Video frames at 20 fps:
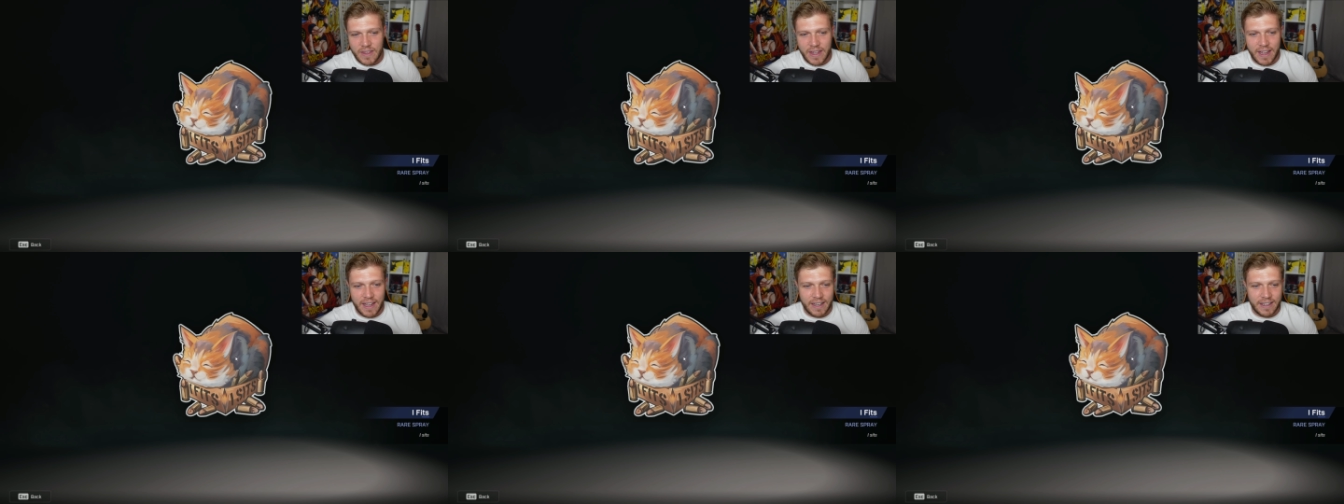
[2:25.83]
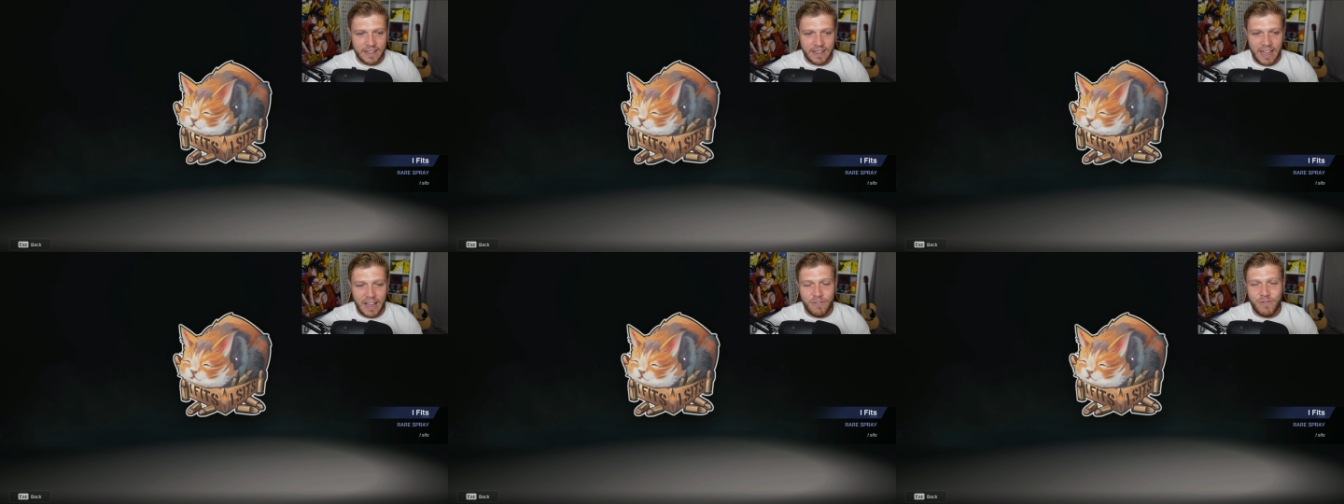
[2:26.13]

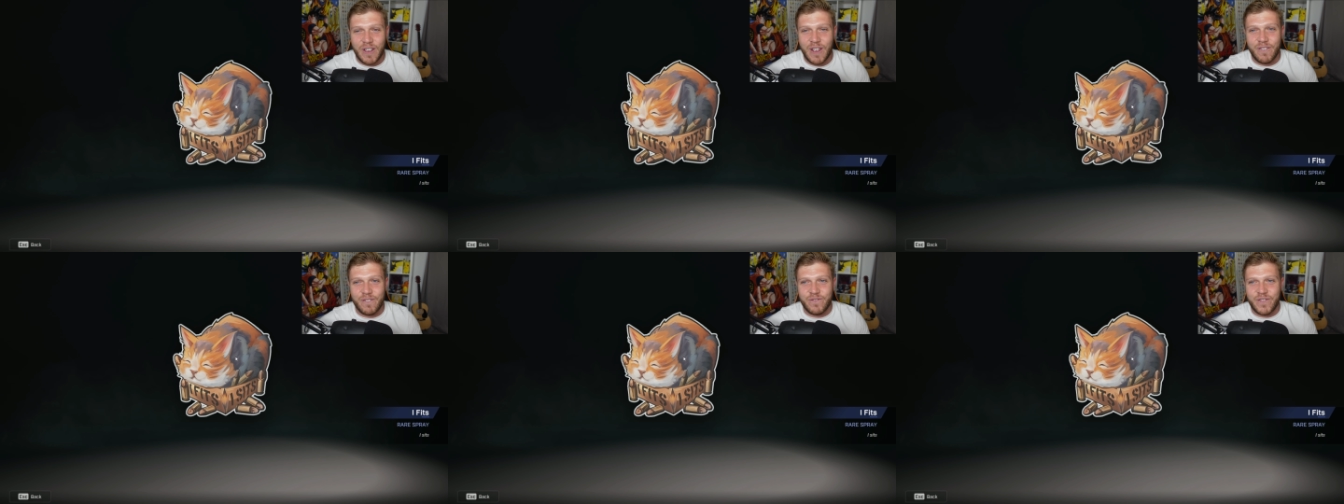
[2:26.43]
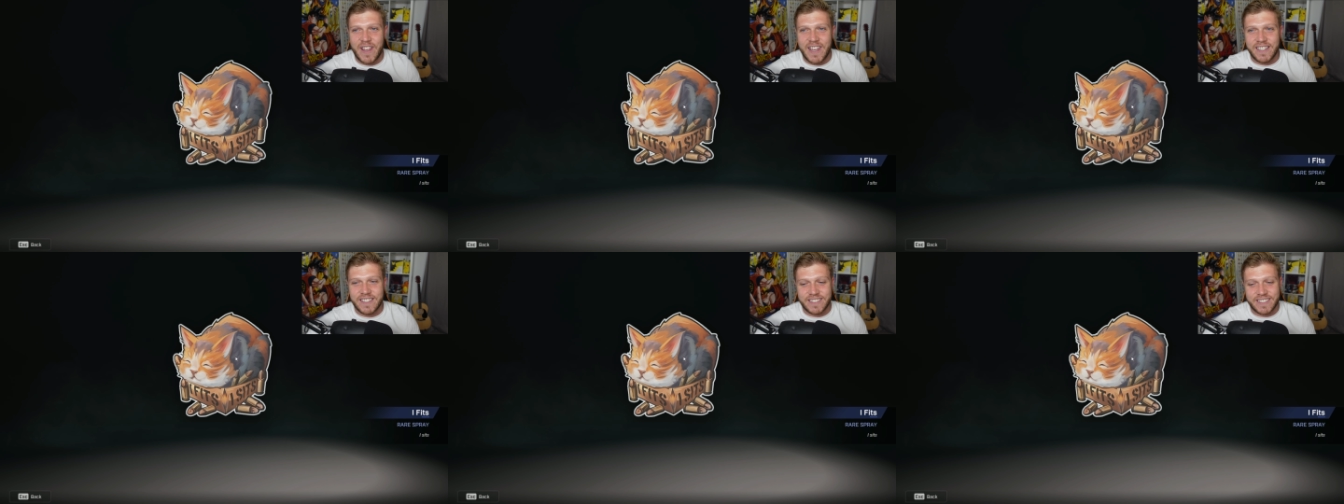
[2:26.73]
And if it
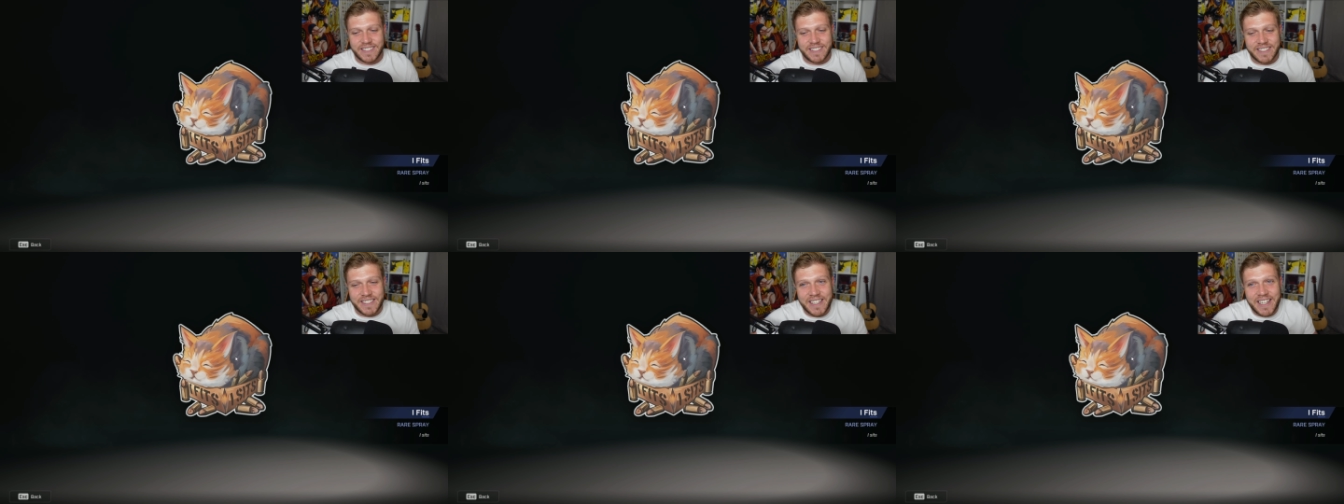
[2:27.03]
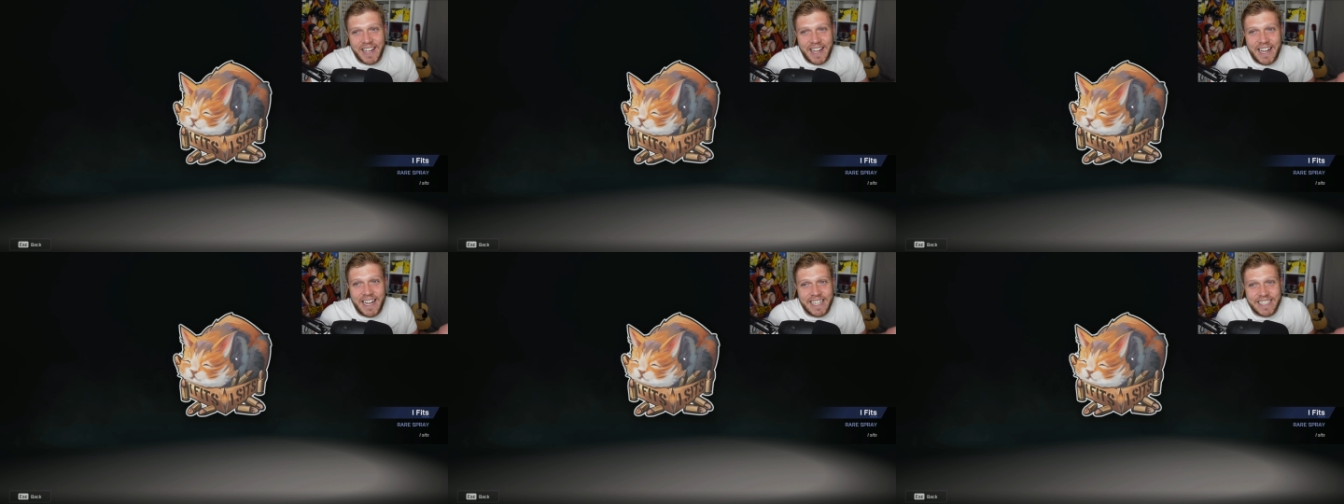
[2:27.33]
fits,
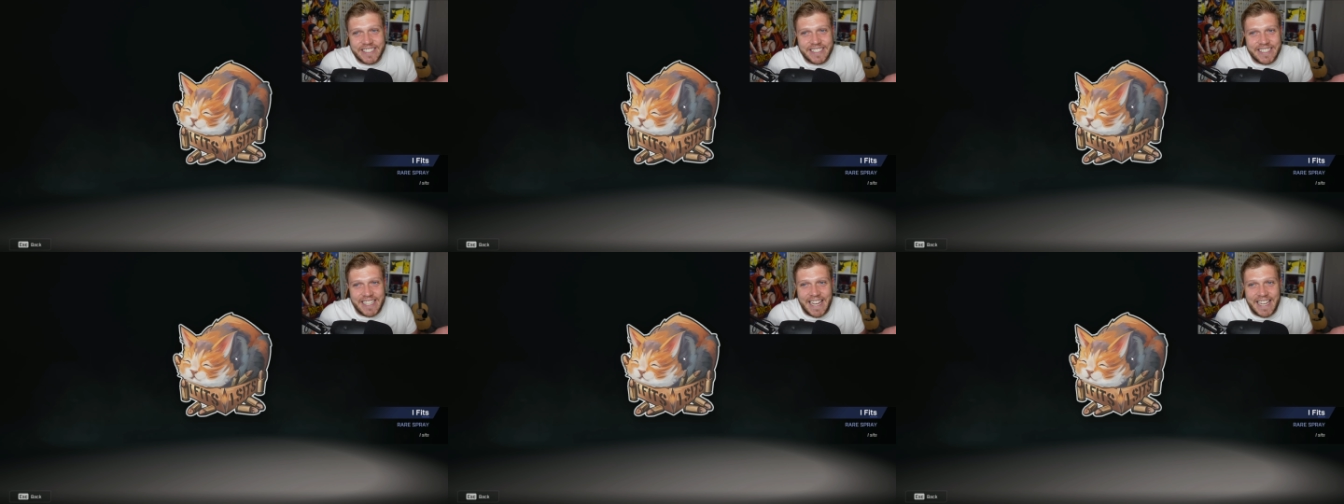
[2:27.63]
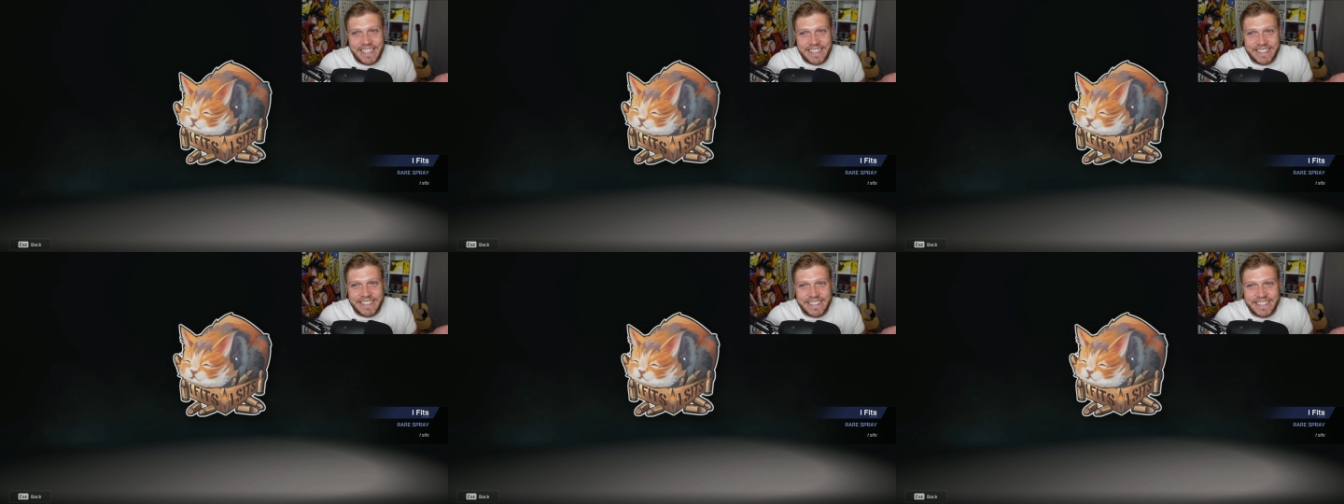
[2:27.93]
a
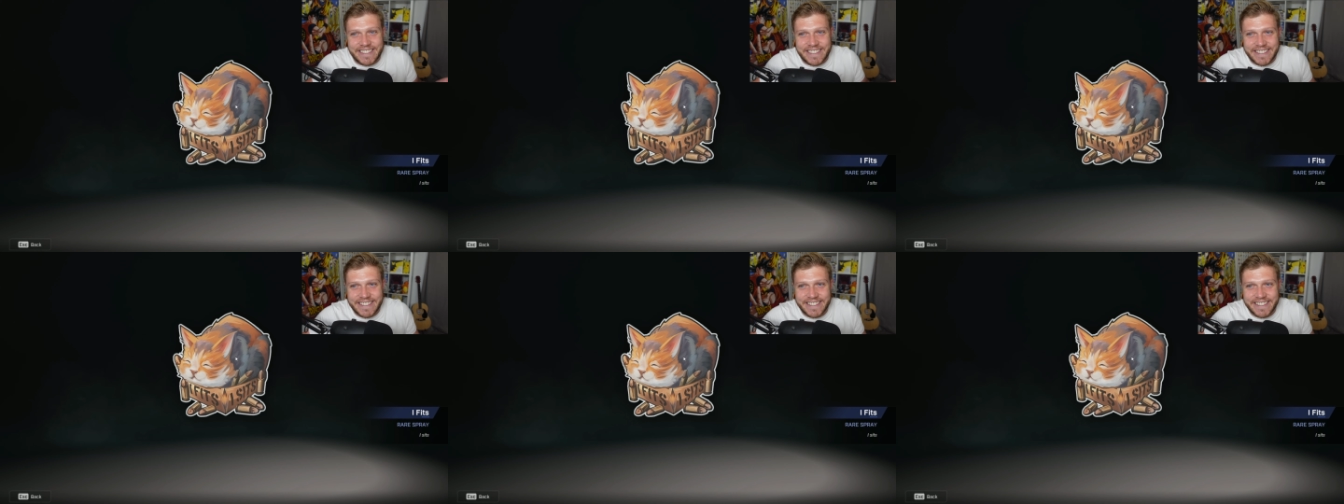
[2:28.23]
six.